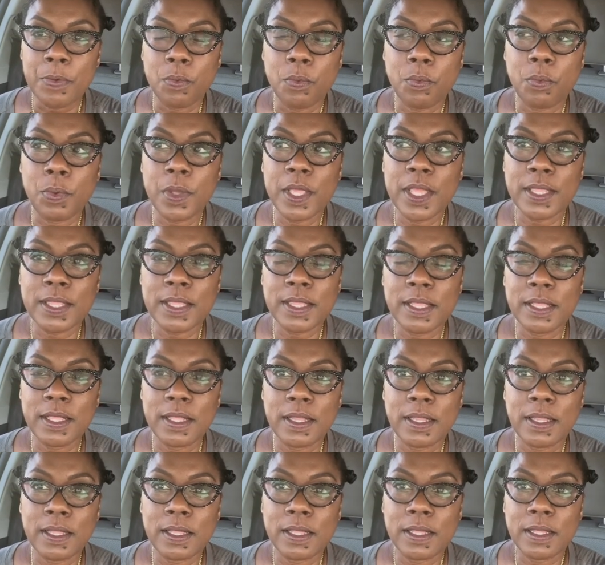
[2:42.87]
with
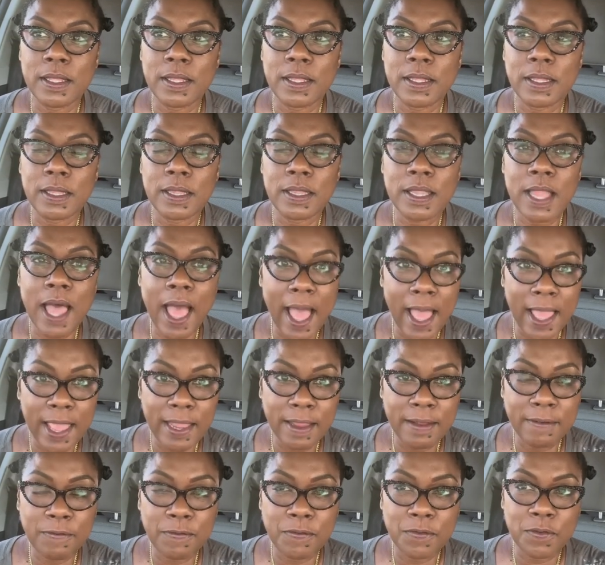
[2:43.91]

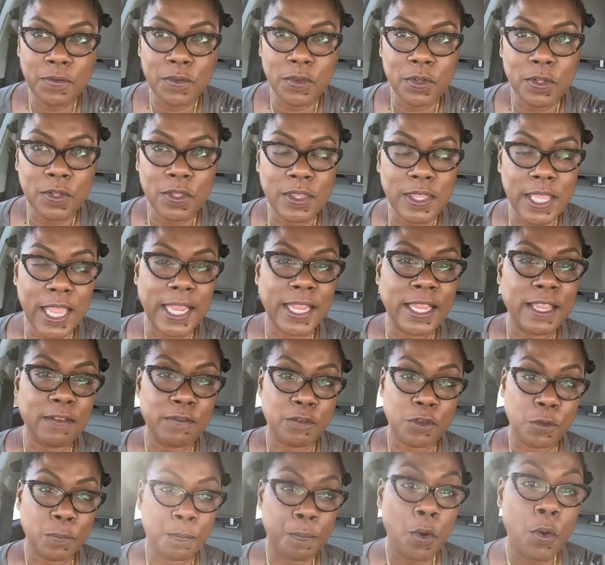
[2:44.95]
live, they give
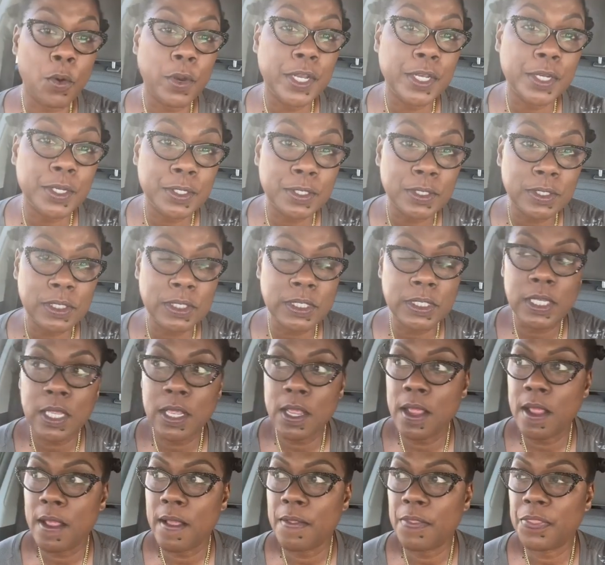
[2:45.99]
you pointers.
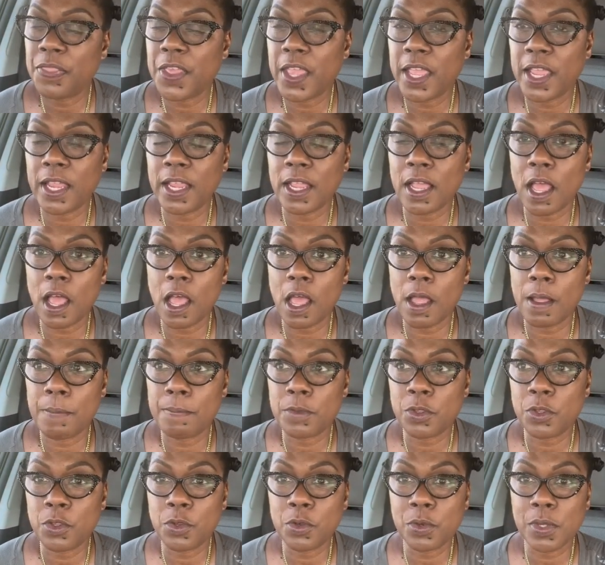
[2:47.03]

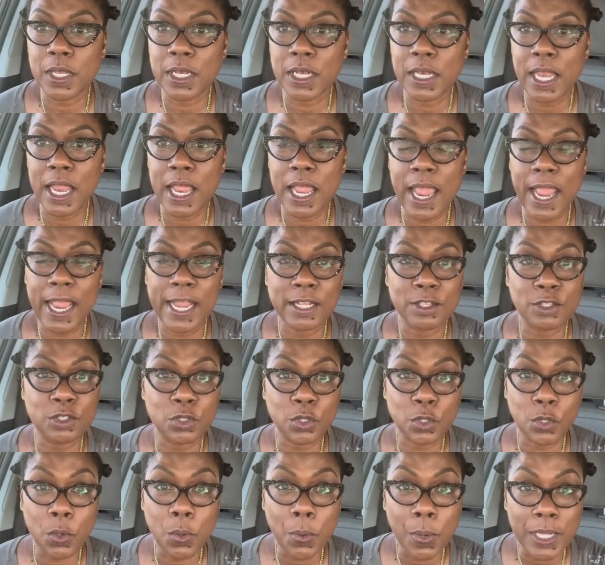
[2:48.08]
You can answer
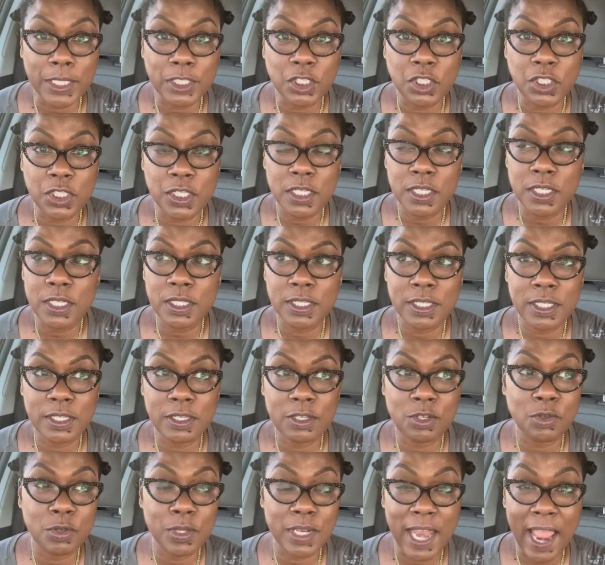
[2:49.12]

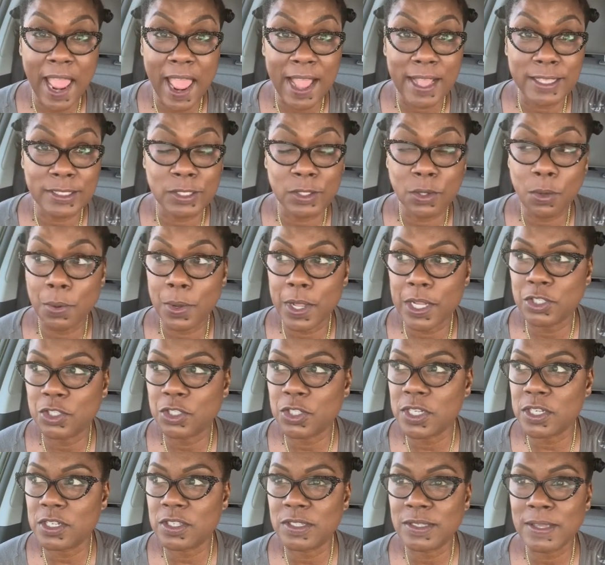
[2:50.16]
questions. You can ask
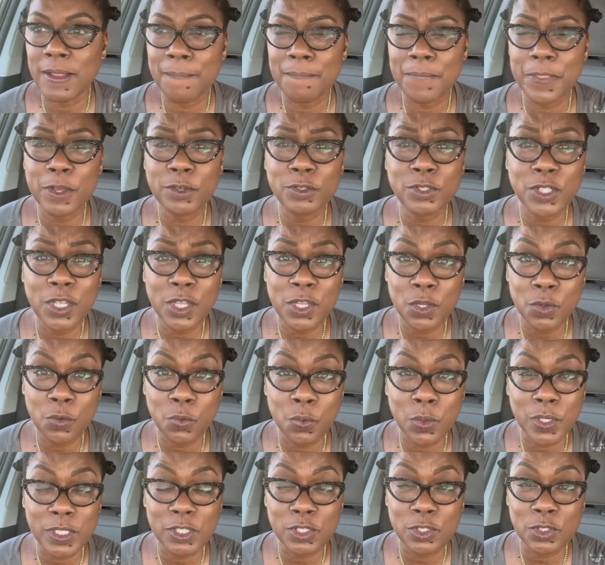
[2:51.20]
questions. They'll tell you
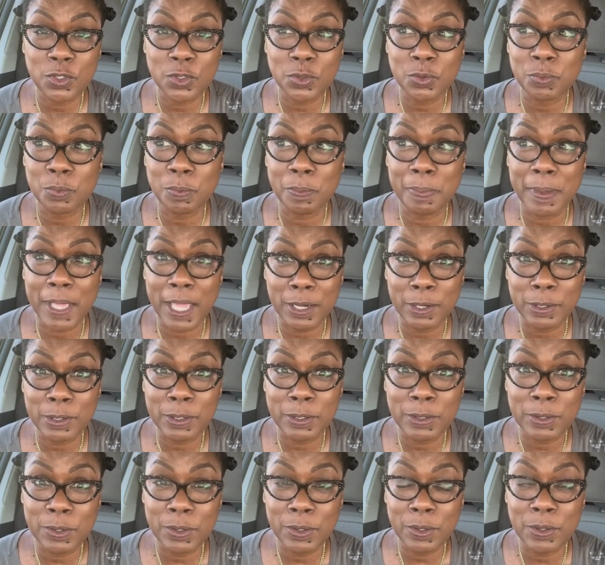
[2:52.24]
what to do
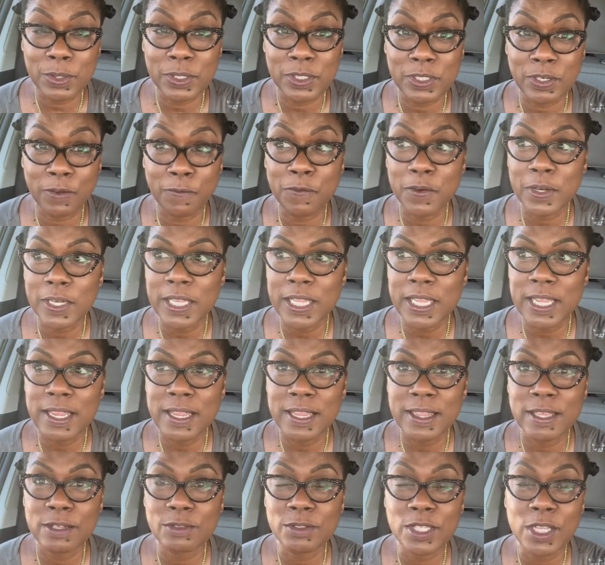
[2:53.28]
better or differently.
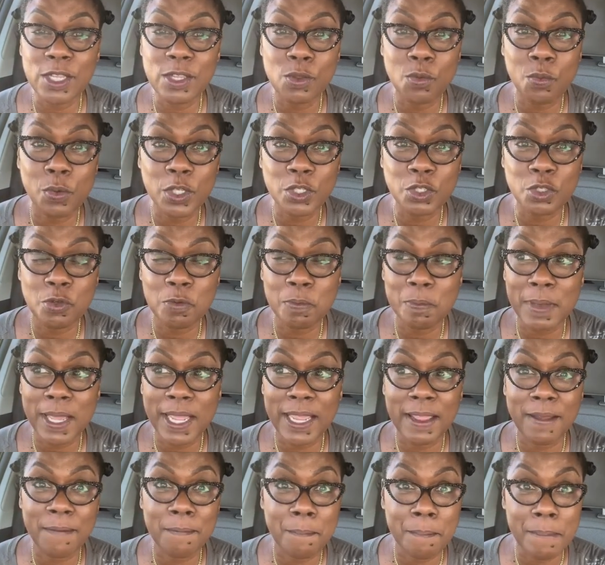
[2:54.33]
They'll tell you what you might
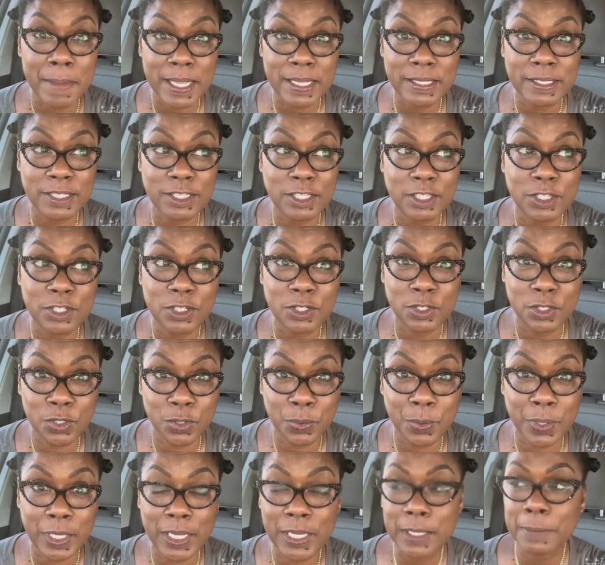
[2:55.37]
have missed
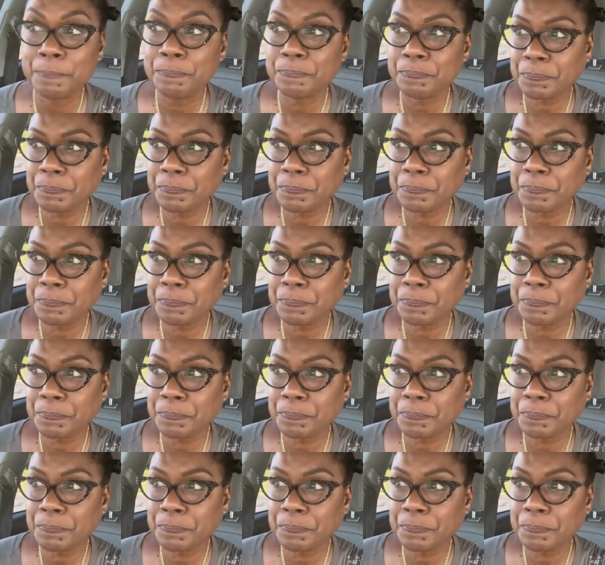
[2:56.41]
doing.